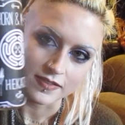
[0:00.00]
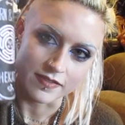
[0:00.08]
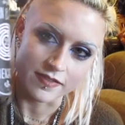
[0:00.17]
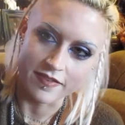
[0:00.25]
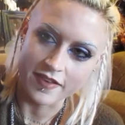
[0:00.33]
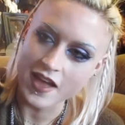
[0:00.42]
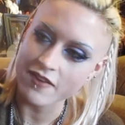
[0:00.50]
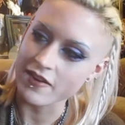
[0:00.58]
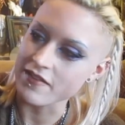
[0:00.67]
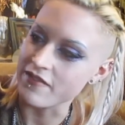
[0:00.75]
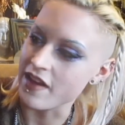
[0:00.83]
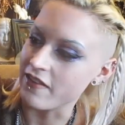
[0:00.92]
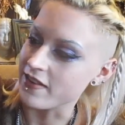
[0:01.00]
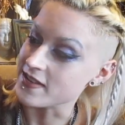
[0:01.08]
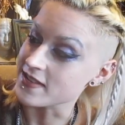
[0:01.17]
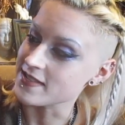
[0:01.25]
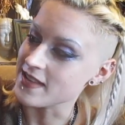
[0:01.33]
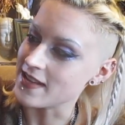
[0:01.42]
Very, very
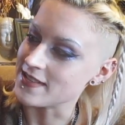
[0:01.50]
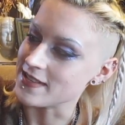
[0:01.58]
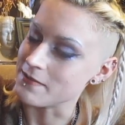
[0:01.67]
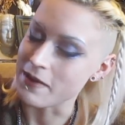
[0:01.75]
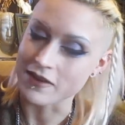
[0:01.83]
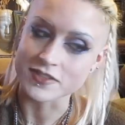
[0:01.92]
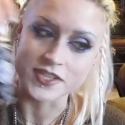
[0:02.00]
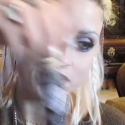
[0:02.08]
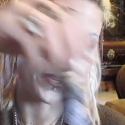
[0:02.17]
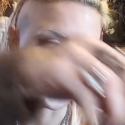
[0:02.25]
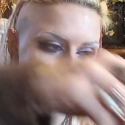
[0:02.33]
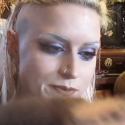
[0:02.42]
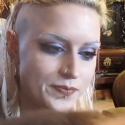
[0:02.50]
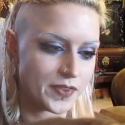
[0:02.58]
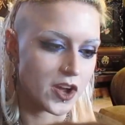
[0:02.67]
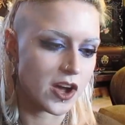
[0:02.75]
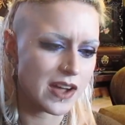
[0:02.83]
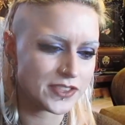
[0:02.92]
excited about you.
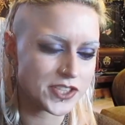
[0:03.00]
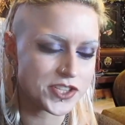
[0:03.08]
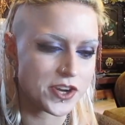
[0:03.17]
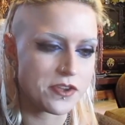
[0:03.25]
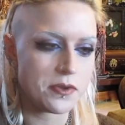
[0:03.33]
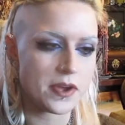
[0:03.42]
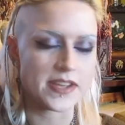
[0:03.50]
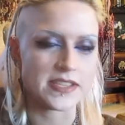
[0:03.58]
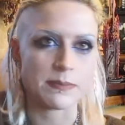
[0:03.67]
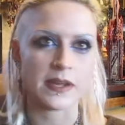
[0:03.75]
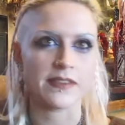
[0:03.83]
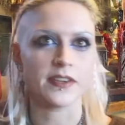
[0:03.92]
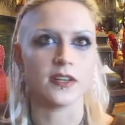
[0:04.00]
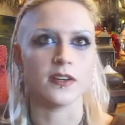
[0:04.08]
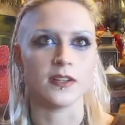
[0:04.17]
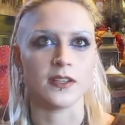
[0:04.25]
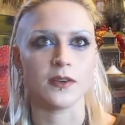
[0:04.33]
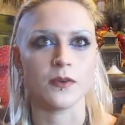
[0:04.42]
I'll have to show you guys my
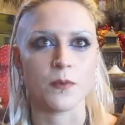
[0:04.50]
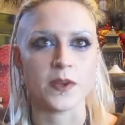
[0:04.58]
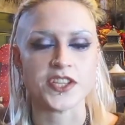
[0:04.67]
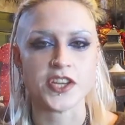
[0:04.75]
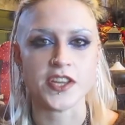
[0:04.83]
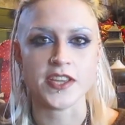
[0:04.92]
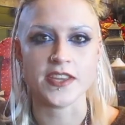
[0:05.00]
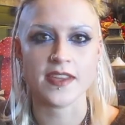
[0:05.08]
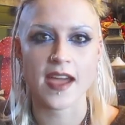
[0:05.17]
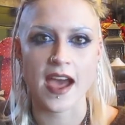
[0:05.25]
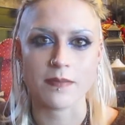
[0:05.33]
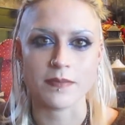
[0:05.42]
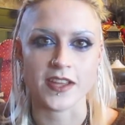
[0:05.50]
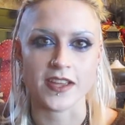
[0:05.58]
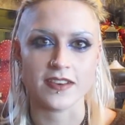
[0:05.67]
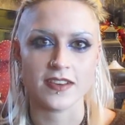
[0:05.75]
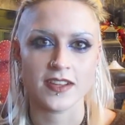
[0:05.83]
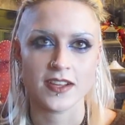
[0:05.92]
little witchy
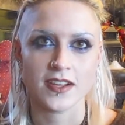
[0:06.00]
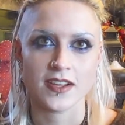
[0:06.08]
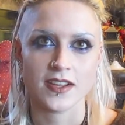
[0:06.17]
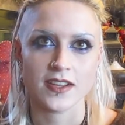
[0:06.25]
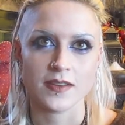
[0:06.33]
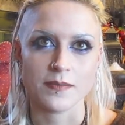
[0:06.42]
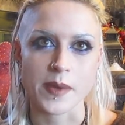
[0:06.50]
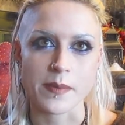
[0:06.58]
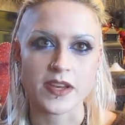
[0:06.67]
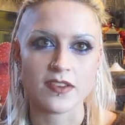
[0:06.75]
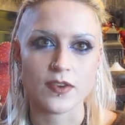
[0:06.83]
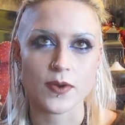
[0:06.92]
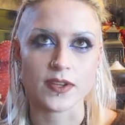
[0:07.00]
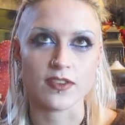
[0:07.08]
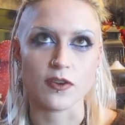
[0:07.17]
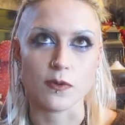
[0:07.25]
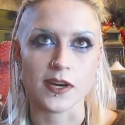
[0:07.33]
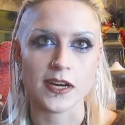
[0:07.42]
cabinet. Maybe do a
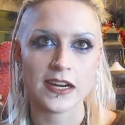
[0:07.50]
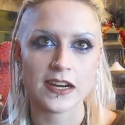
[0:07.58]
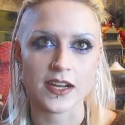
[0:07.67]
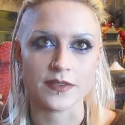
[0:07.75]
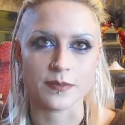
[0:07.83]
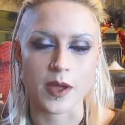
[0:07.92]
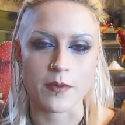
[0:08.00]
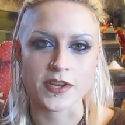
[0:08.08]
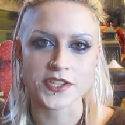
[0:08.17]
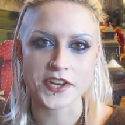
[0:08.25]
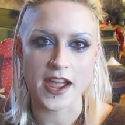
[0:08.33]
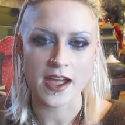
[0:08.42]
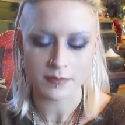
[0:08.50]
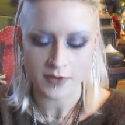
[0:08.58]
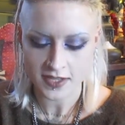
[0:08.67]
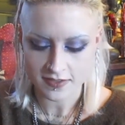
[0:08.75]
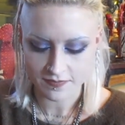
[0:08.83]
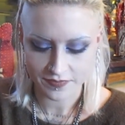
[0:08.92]
tour of my witch
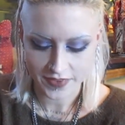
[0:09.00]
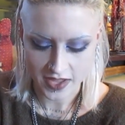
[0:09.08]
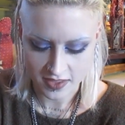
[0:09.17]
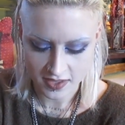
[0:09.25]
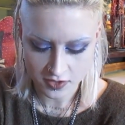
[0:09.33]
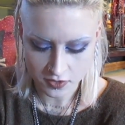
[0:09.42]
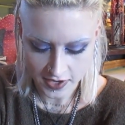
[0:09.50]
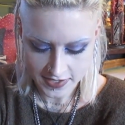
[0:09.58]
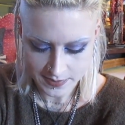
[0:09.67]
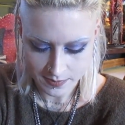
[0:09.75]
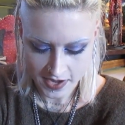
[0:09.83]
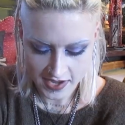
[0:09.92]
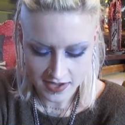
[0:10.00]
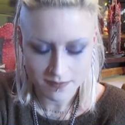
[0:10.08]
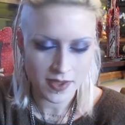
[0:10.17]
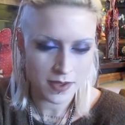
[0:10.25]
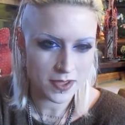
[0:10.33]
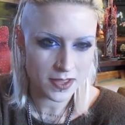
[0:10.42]
cabinet. I think you guys might
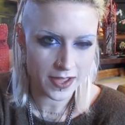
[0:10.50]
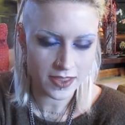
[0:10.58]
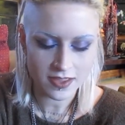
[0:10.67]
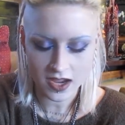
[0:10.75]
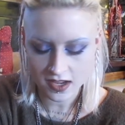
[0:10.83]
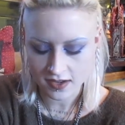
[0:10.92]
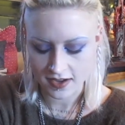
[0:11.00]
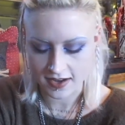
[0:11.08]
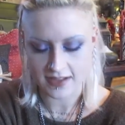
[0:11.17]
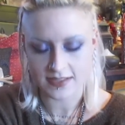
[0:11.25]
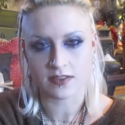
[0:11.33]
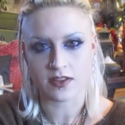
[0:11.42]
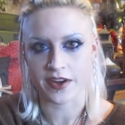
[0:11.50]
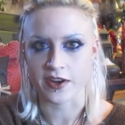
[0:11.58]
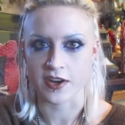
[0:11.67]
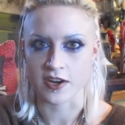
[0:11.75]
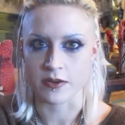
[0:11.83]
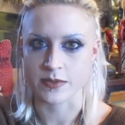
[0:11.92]
maybe like that. It has a lot of
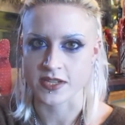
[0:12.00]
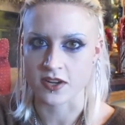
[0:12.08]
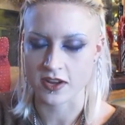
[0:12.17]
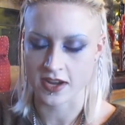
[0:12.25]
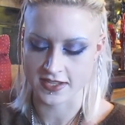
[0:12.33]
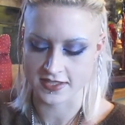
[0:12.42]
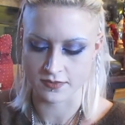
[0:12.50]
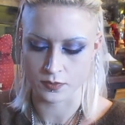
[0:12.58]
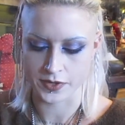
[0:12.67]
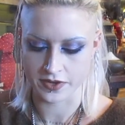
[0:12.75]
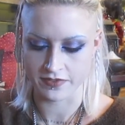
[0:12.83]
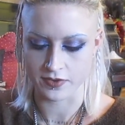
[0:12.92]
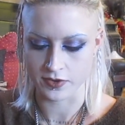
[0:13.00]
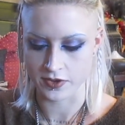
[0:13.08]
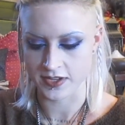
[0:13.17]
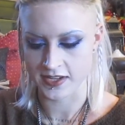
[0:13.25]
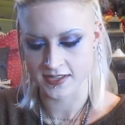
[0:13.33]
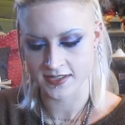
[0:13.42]
herbs and all kinds of wonderful
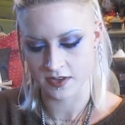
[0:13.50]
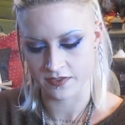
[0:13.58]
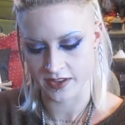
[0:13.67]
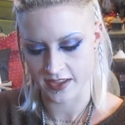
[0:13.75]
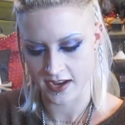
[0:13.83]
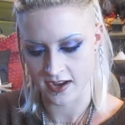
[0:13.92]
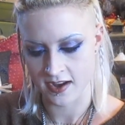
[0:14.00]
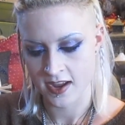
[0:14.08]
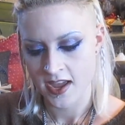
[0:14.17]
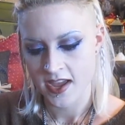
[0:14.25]
goodness over there.